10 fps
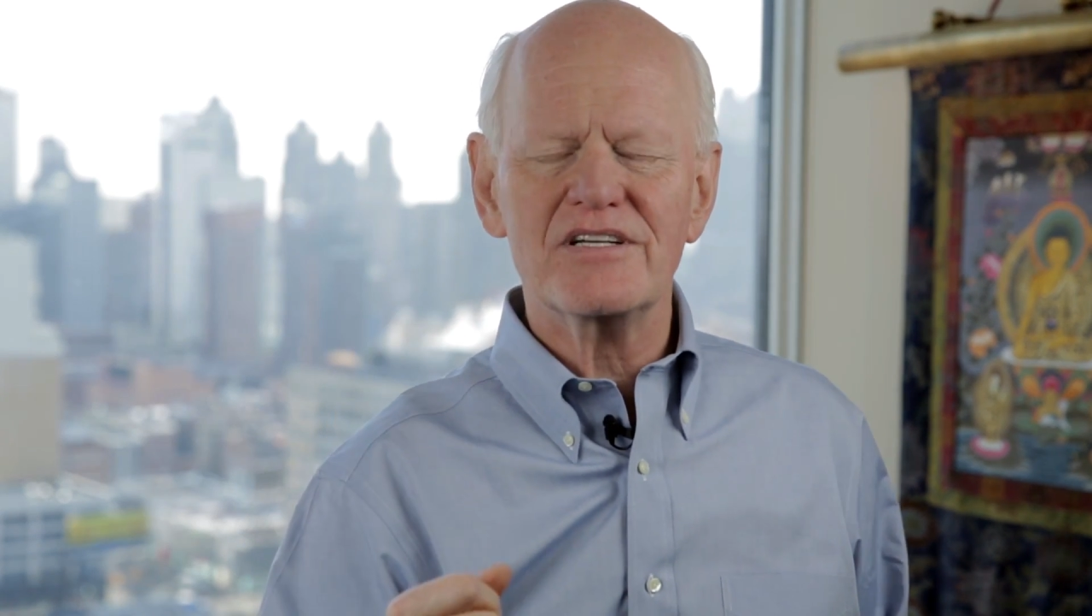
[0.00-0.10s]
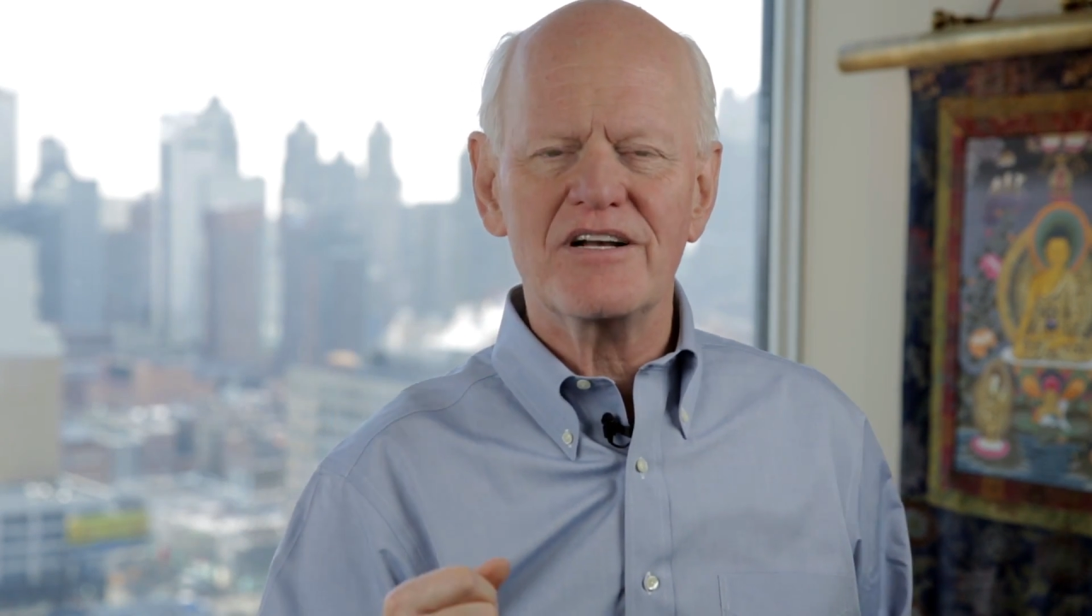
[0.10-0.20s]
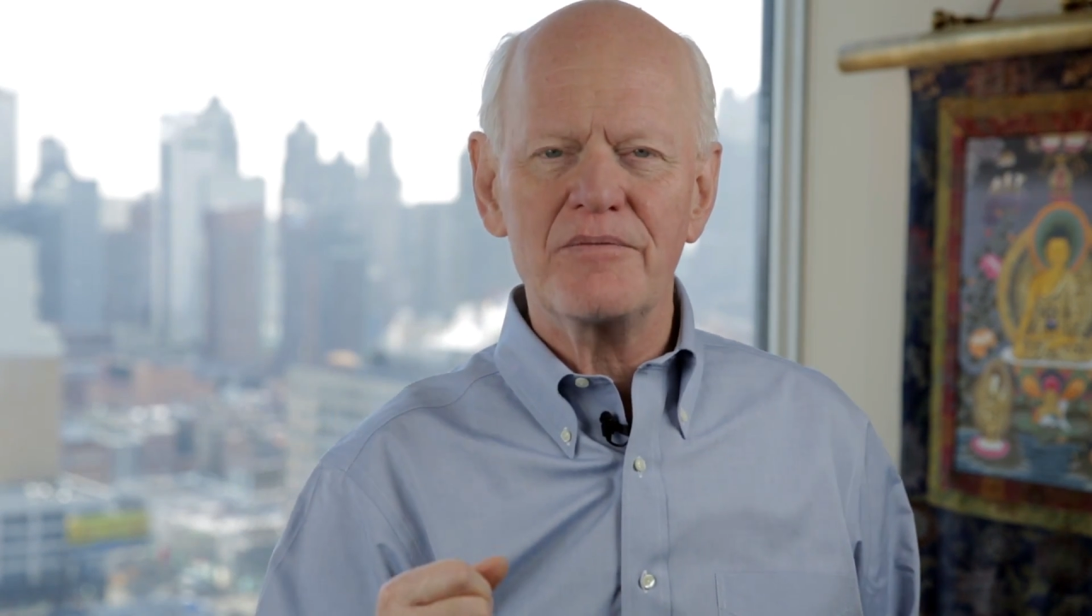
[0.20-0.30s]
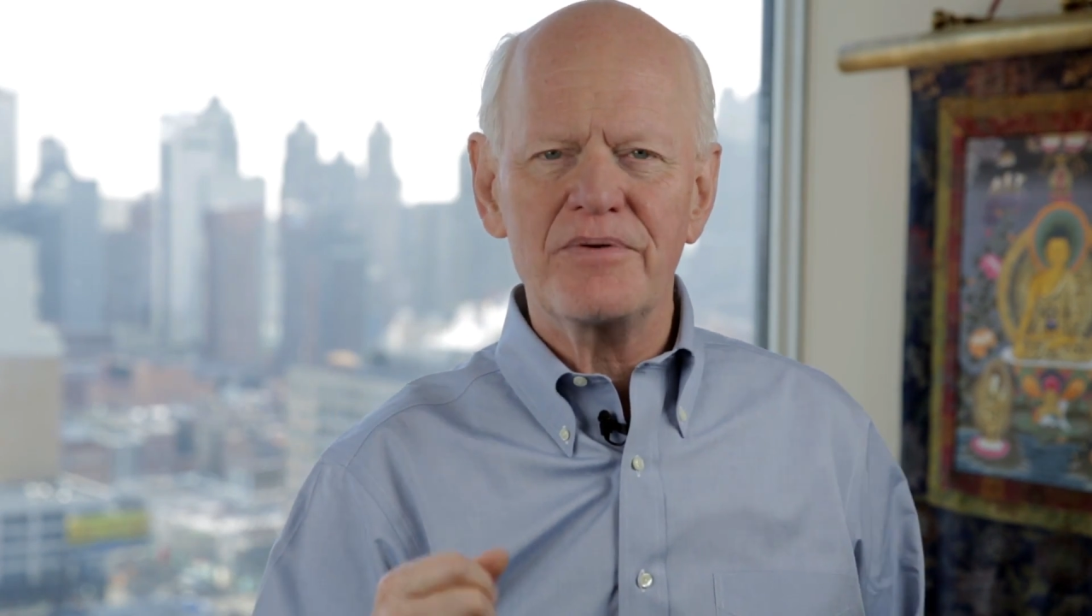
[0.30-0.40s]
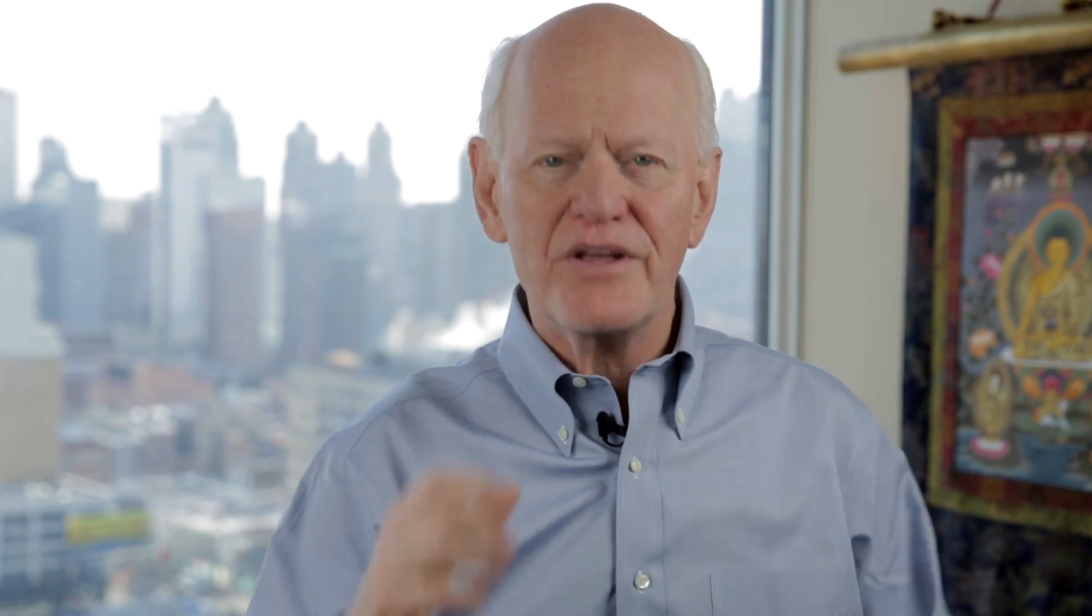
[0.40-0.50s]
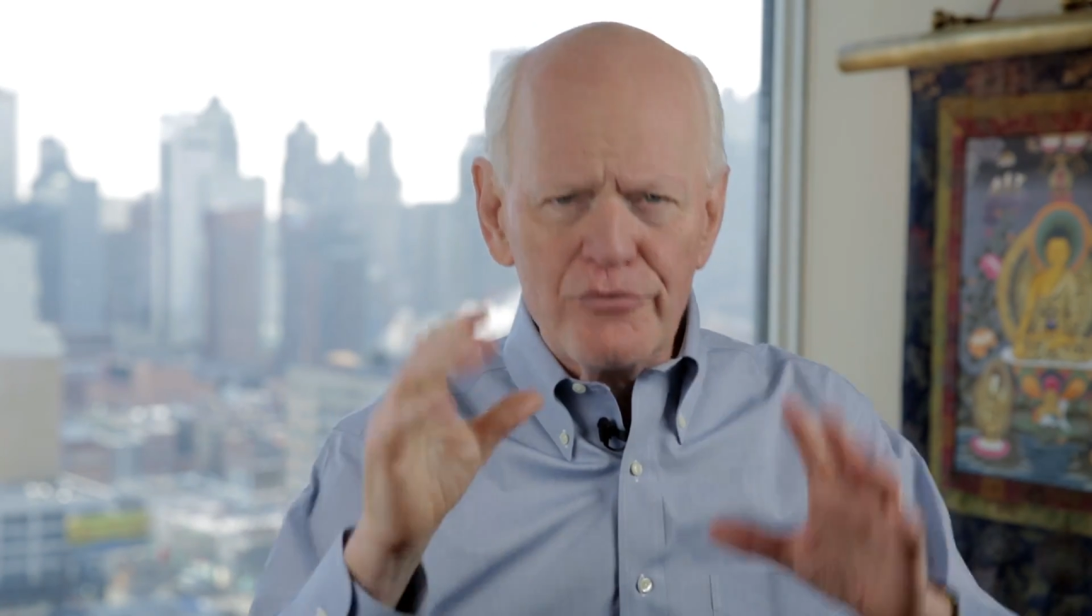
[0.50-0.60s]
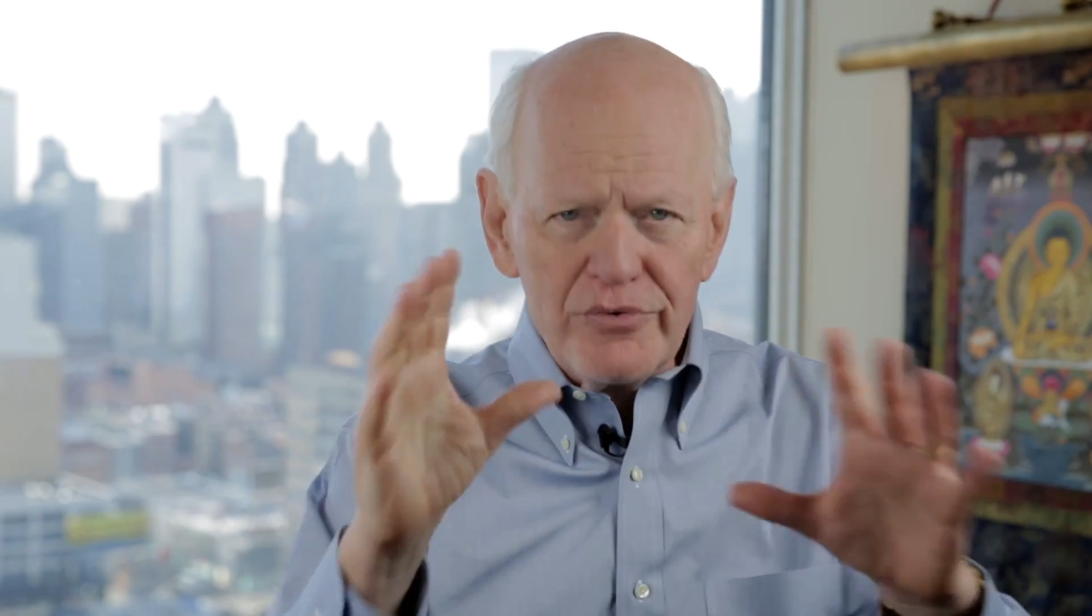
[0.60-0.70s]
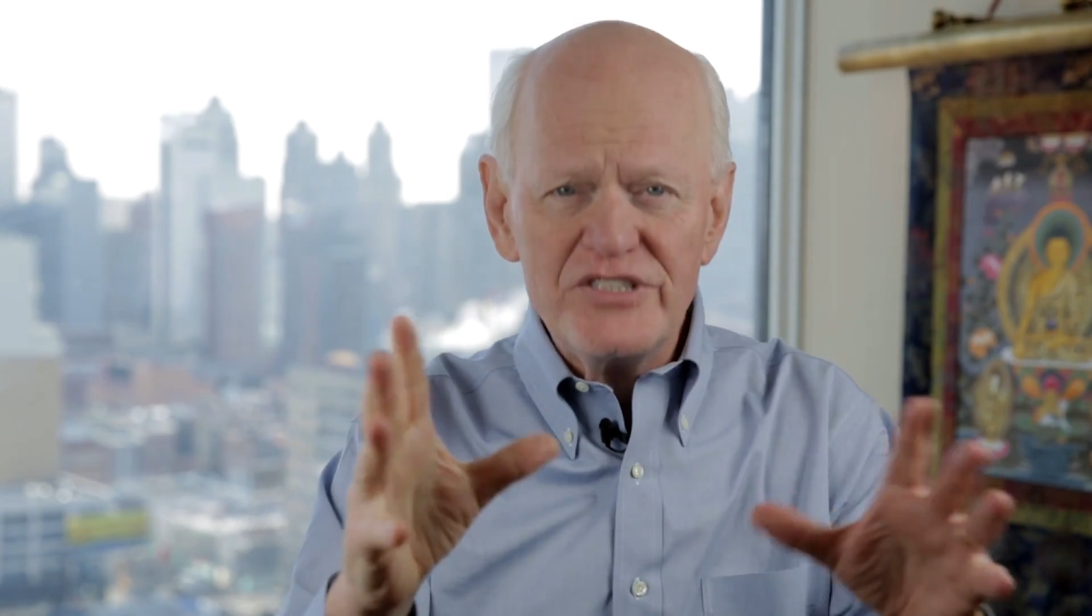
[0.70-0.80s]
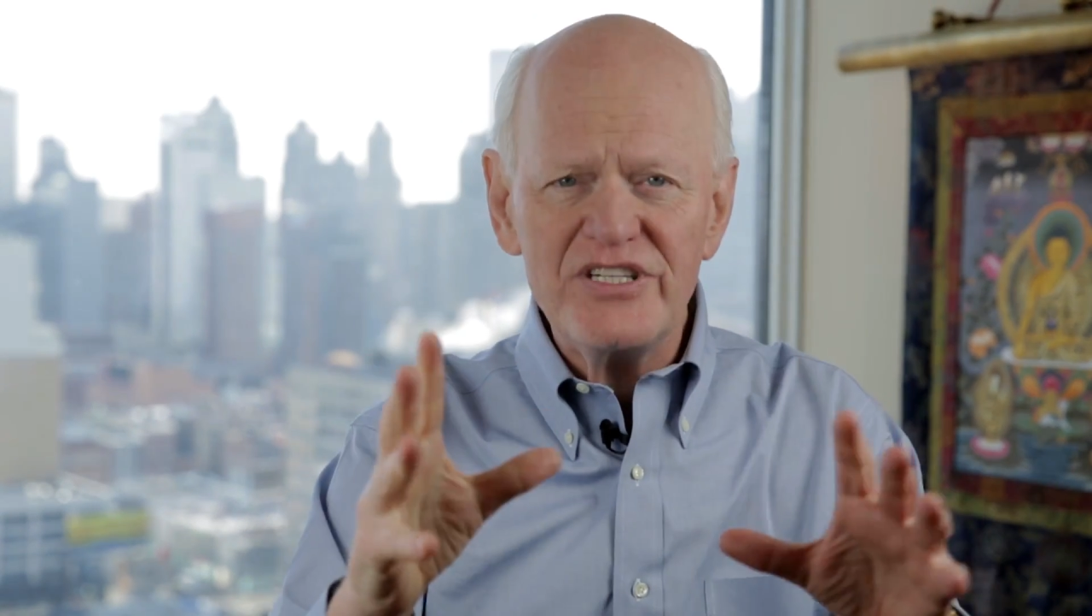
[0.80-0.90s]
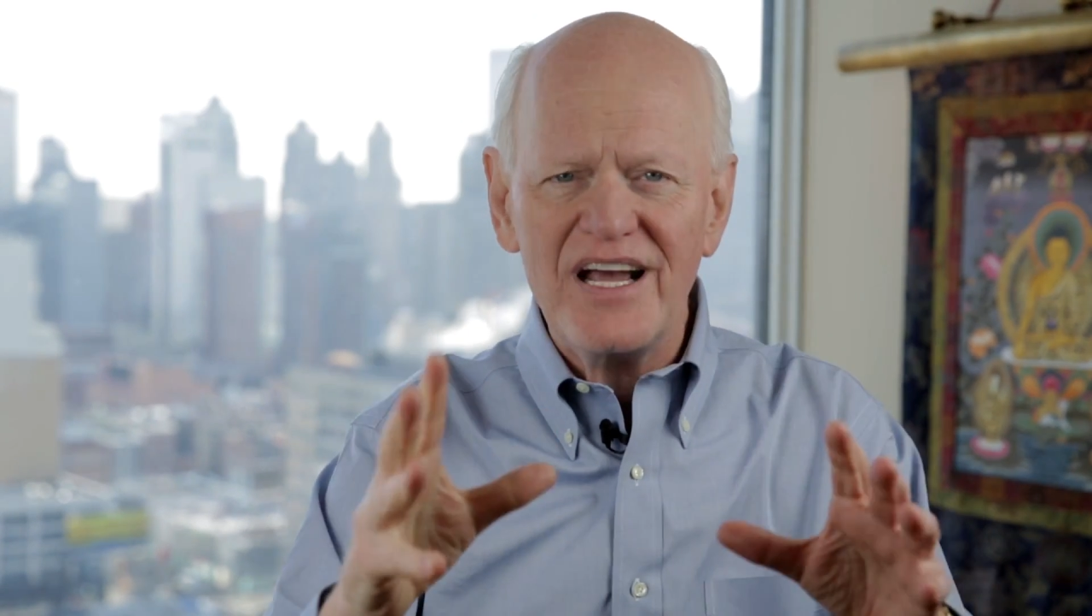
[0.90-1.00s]
the company.
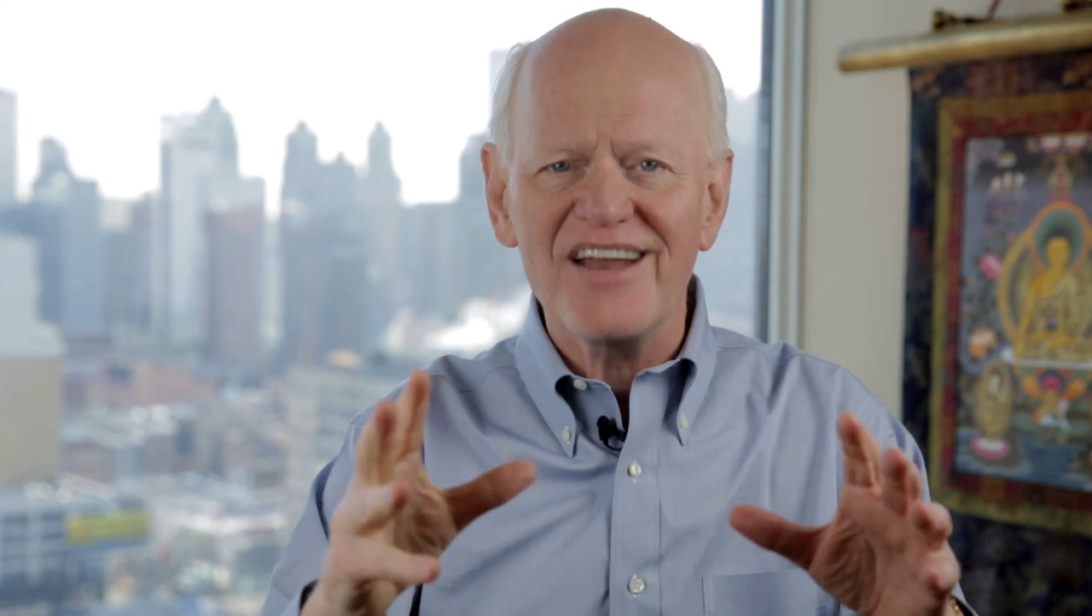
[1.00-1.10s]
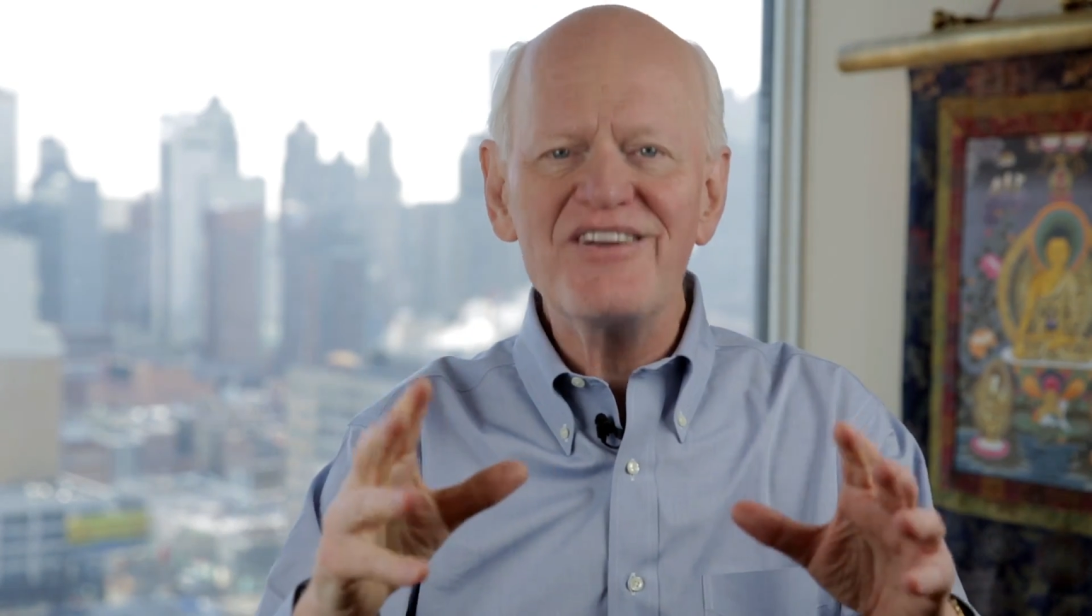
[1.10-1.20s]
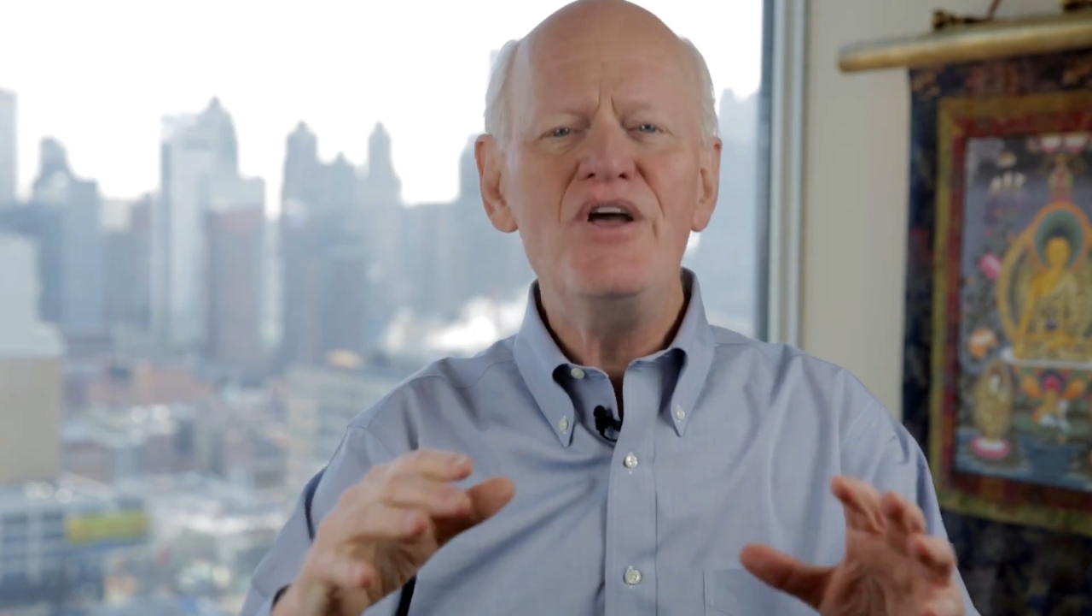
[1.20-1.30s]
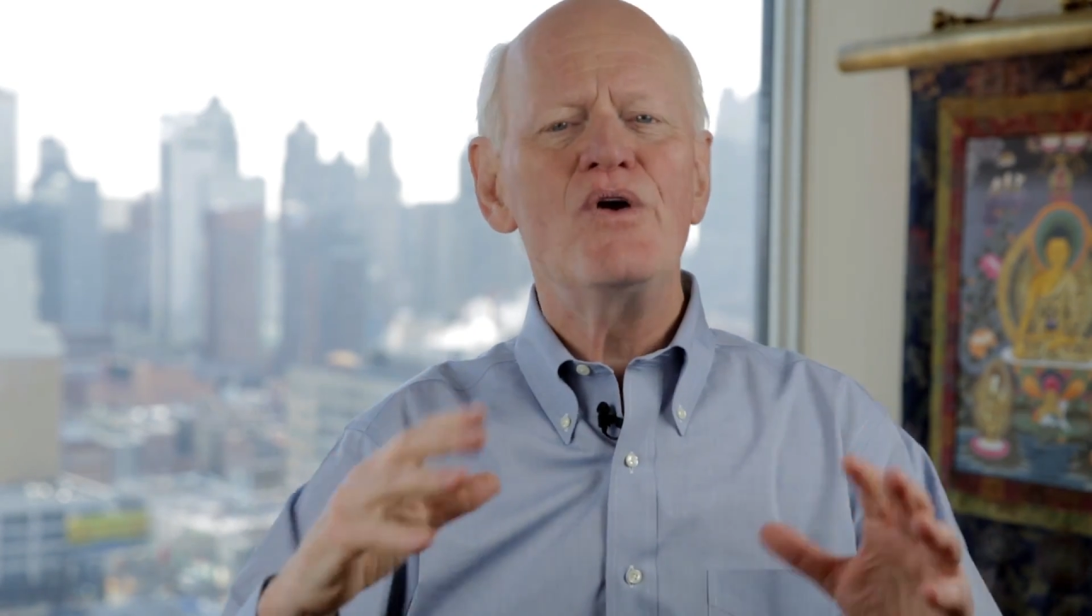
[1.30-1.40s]
Reach out.